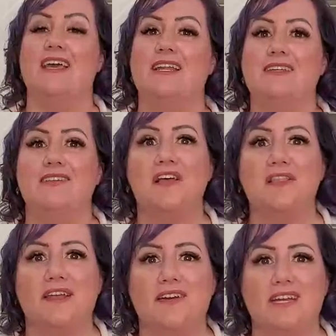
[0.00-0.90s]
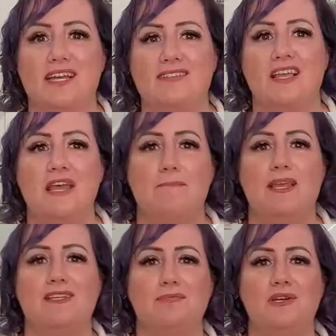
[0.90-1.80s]
It is hilarious
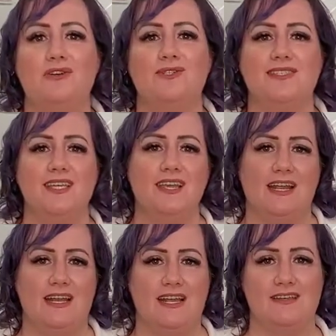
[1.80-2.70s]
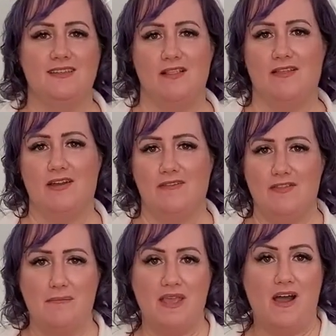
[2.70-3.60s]
because what you're seeing is a lot of
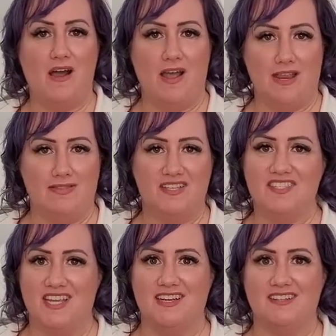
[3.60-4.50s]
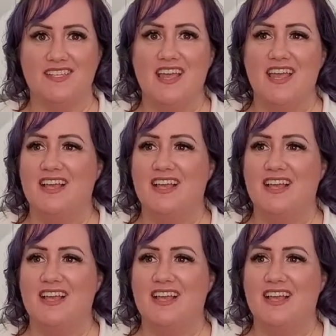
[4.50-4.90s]
the behind the scenes.